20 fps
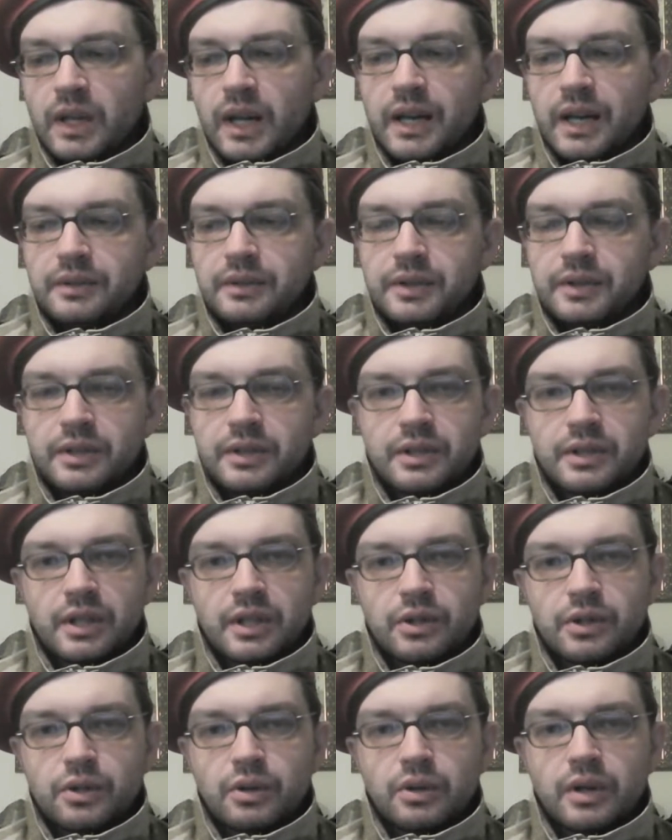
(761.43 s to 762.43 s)
18th
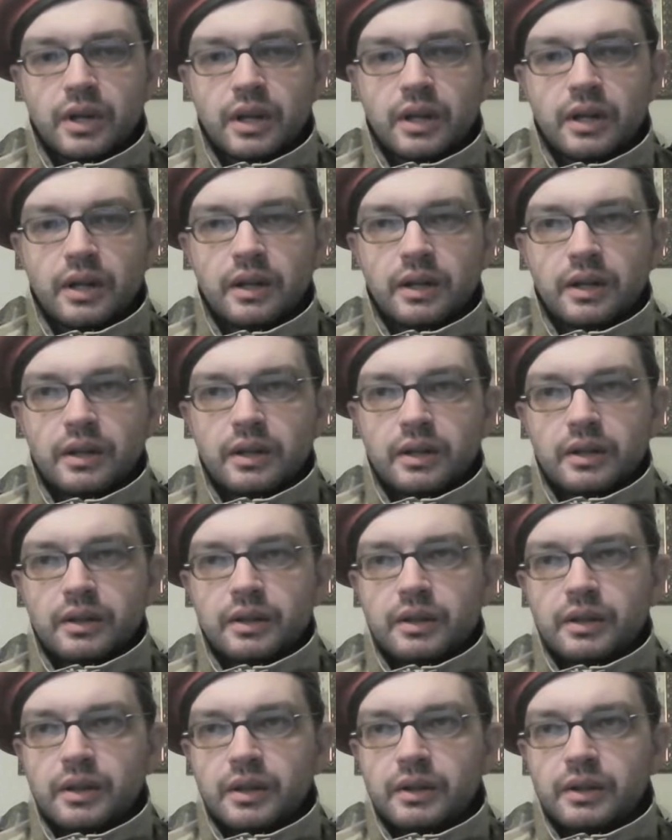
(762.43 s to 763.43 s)
century,
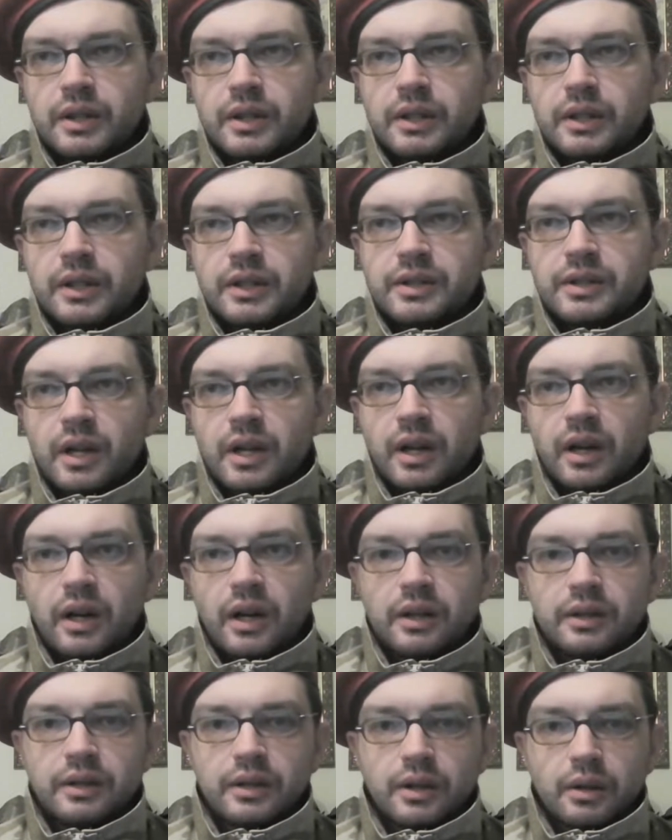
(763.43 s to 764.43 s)
till the
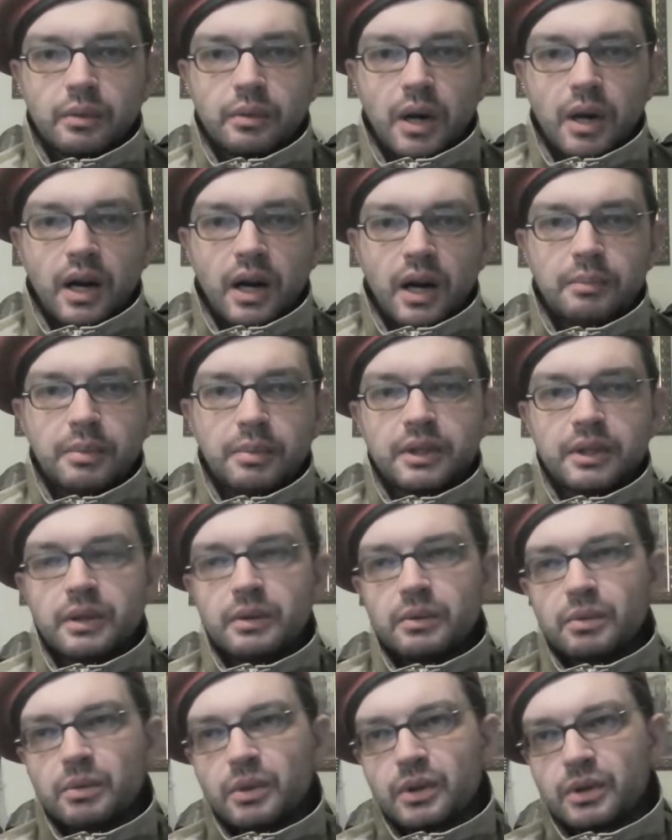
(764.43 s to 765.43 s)
Secret du Roi, but
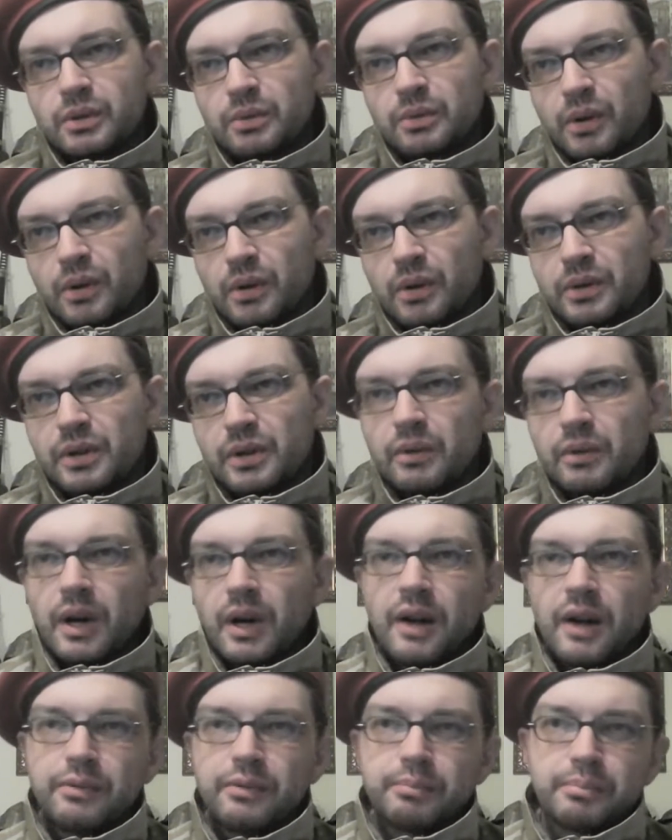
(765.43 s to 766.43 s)
it was also
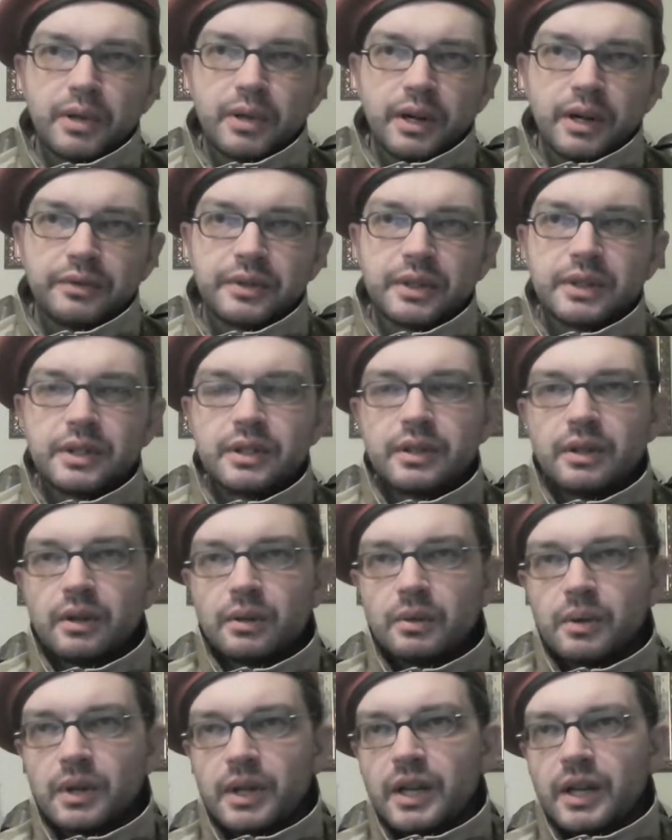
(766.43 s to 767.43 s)
half private.
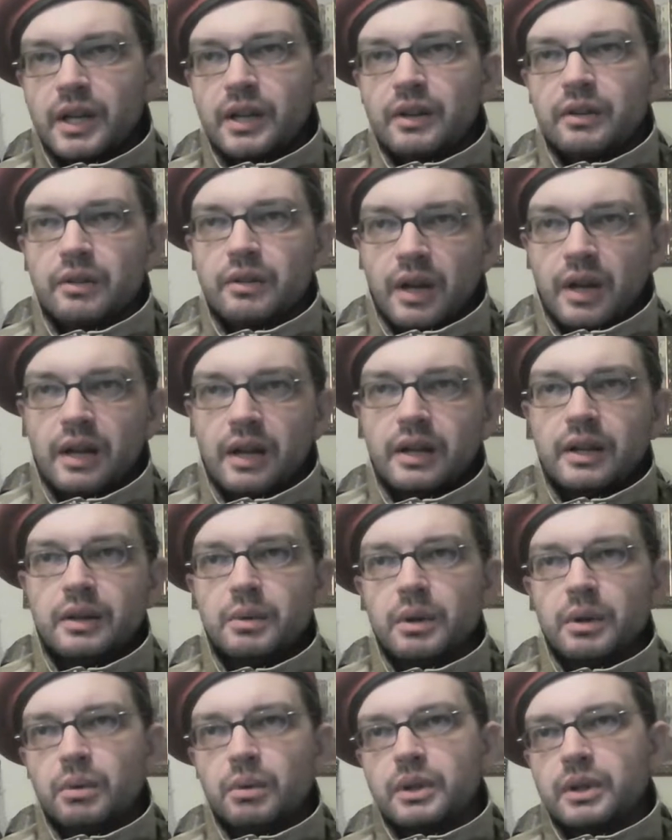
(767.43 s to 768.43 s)
So
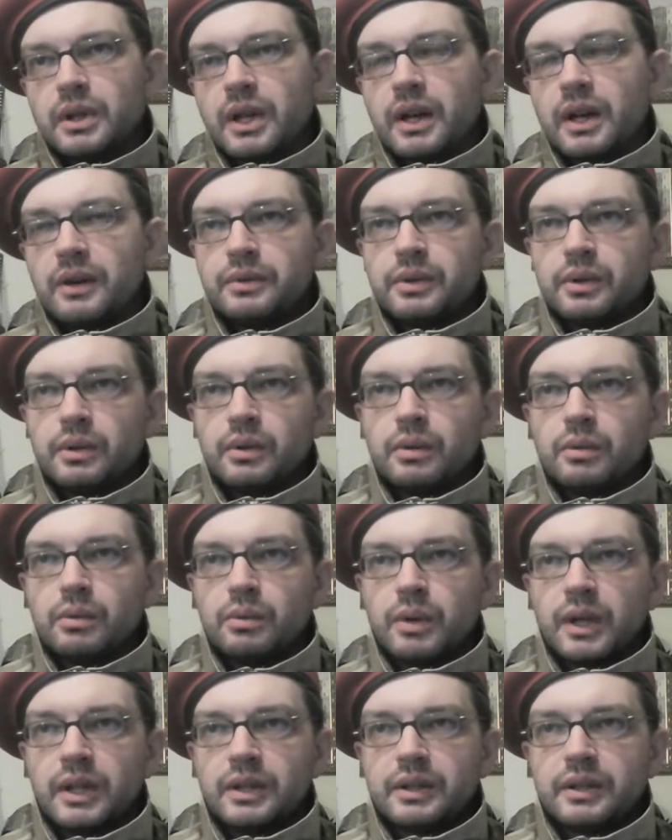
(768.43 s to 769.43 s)
really, we would have to
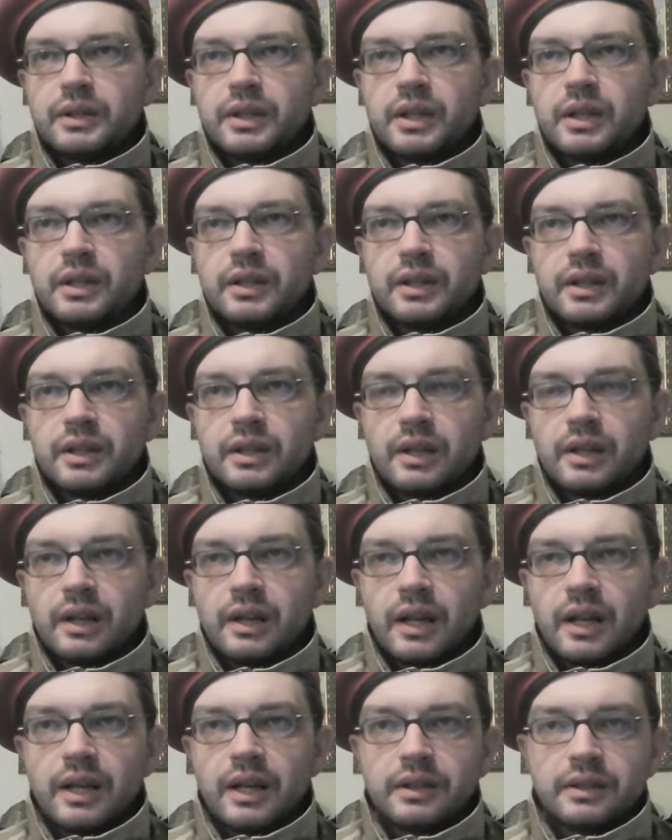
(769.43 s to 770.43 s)
wait till the
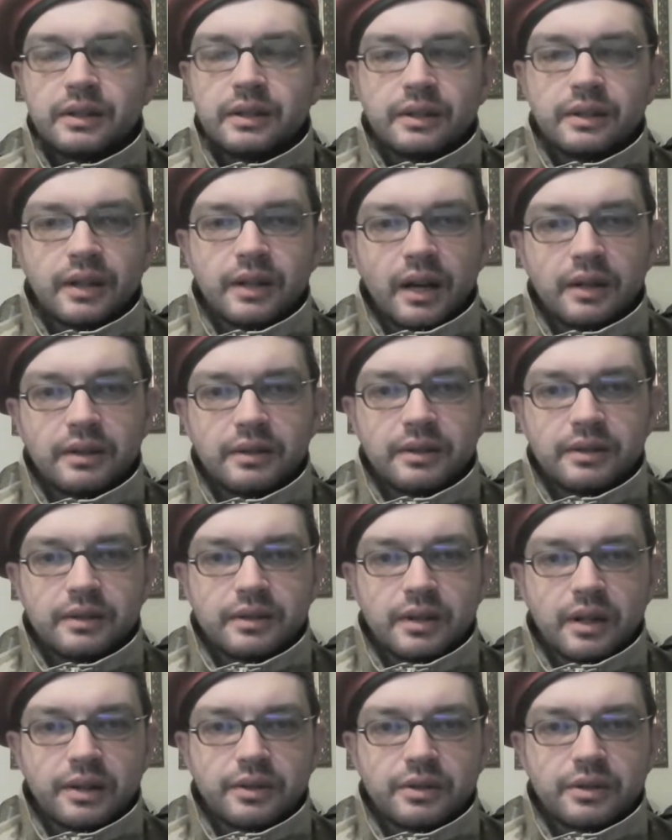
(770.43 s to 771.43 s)
late
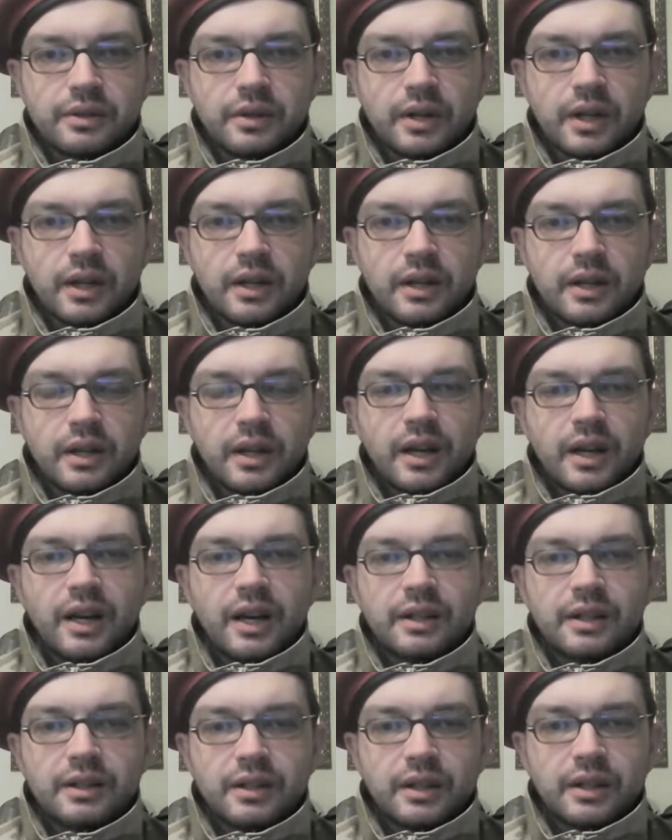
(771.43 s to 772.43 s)
19th century,
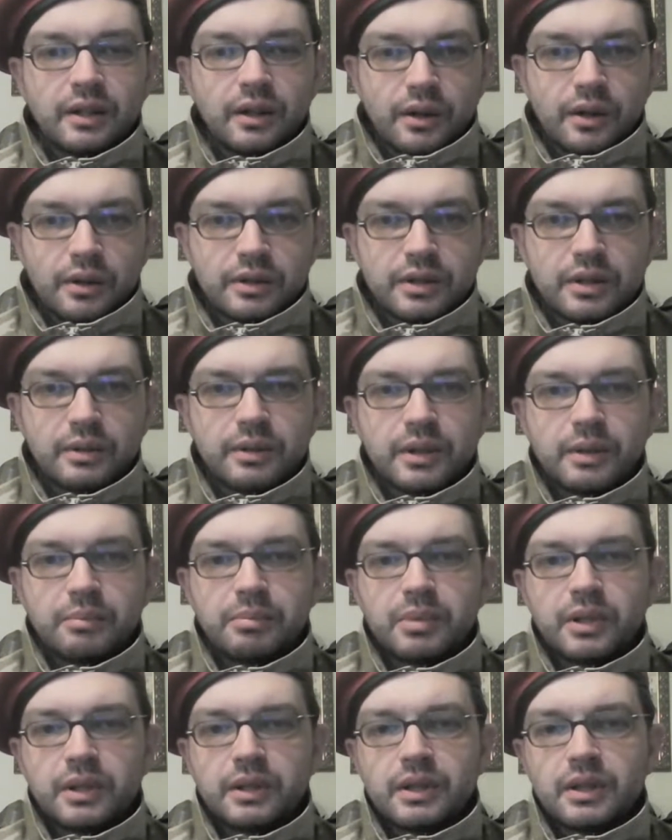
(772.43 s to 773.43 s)
and here also the
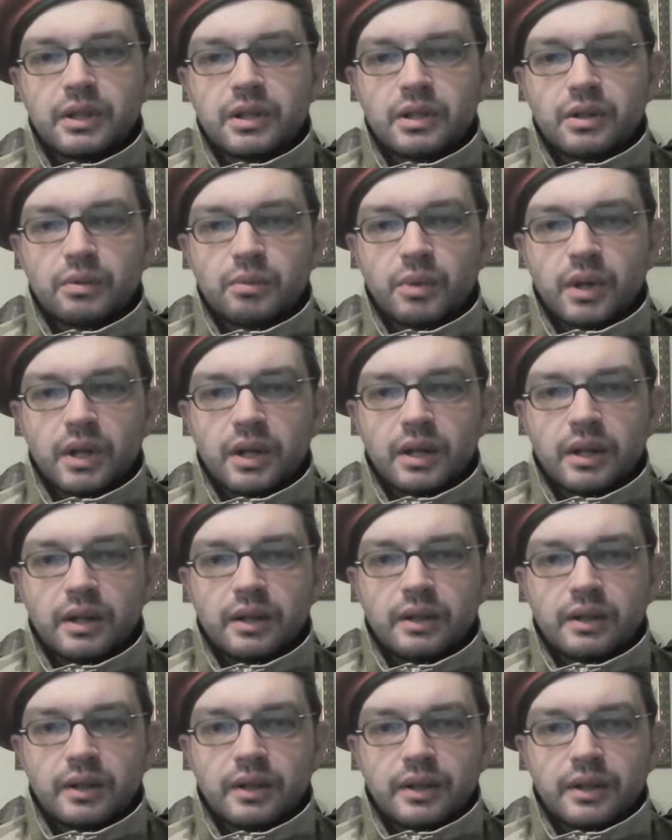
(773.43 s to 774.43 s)
British
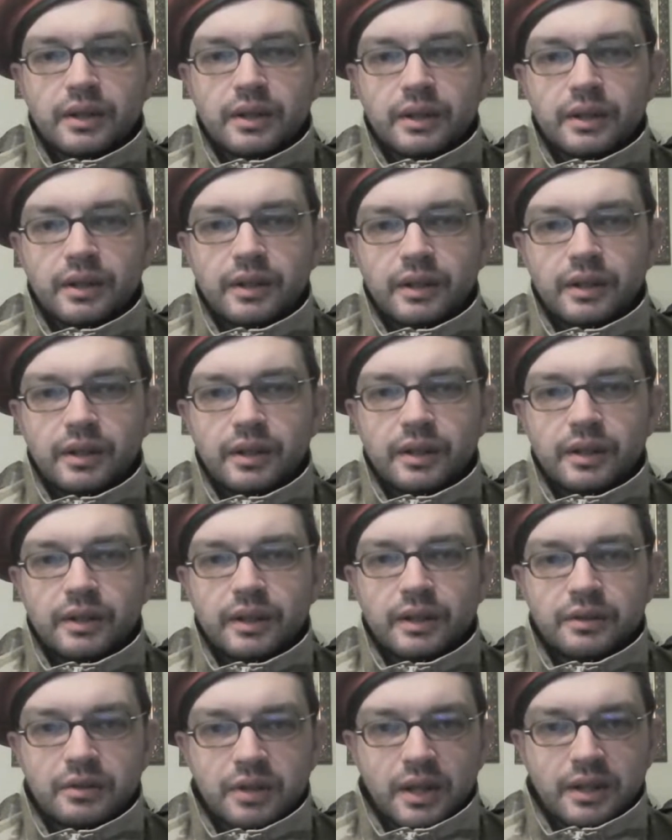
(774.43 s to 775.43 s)
were
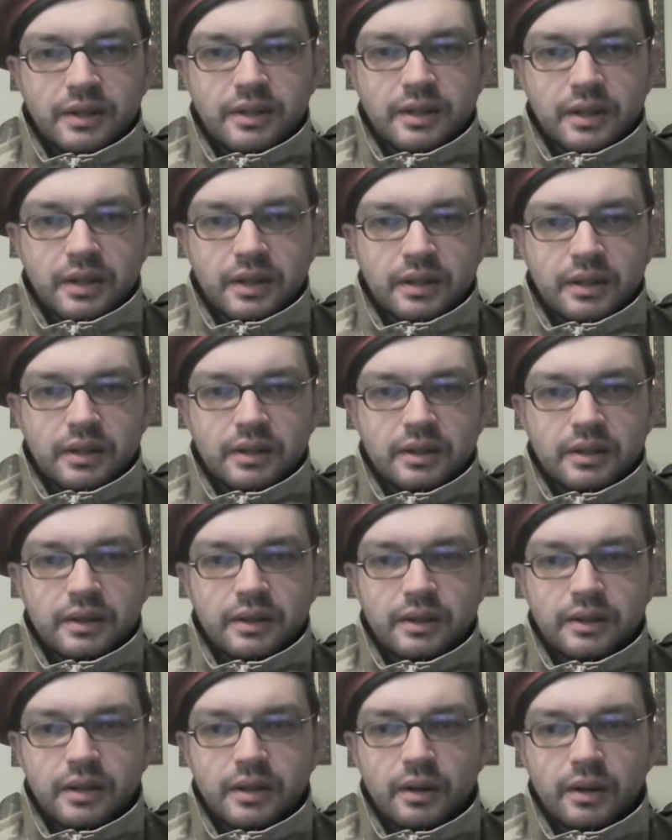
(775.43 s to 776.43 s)
the
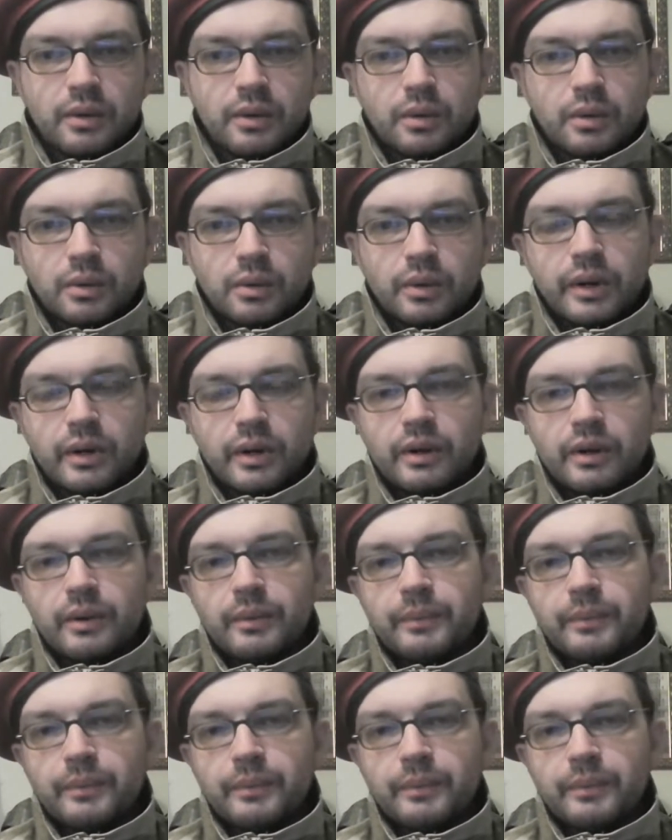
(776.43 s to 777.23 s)
trendsetters. So